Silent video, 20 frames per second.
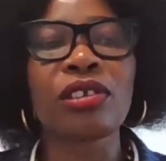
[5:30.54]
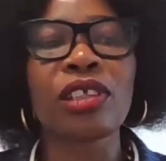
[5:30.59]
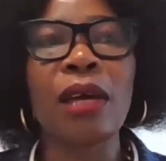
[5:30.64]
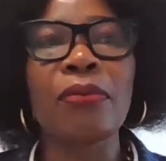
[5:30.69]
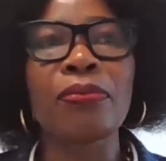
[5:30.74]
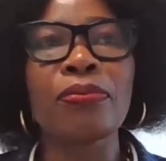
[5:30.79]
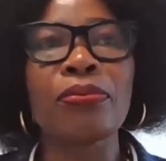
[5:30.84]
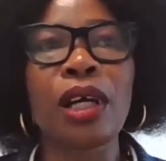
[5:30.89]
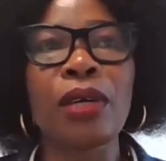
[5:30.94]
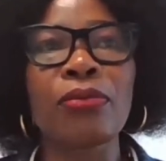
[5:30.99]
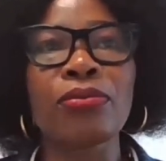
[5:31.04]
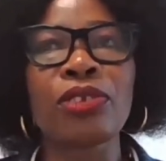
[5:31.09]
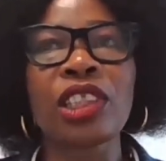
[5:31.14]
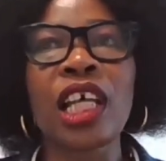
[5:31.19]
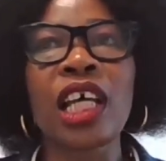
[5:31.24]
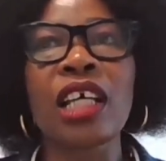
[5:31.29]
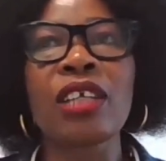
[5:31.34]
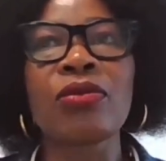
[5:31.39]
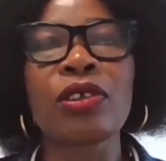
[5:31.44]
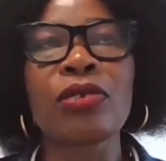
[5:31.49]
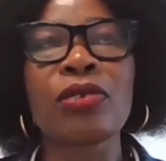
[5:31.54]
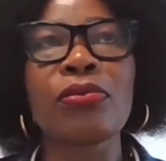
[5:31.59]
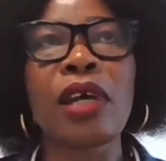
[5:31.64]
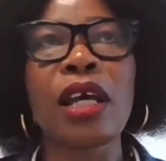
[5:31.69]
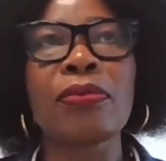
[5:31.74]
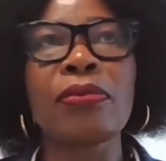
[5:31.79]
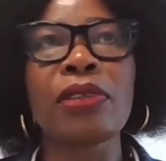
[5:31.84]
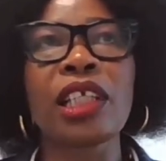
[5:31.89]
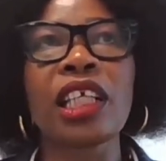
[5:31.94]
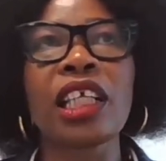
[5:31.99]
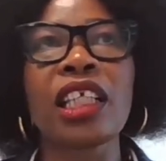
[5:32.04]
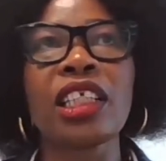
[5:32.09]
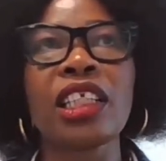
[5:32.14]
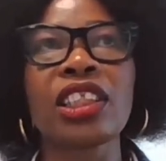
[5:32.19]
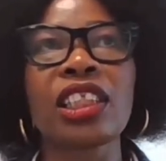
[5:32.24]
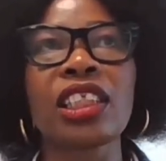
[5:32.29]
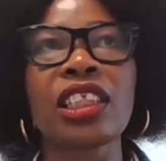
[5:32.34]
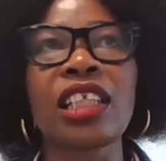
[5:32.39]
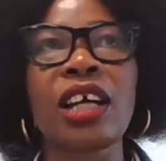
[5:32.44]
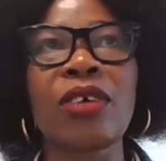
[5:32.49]
I'm done with my
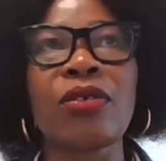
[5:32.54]
application.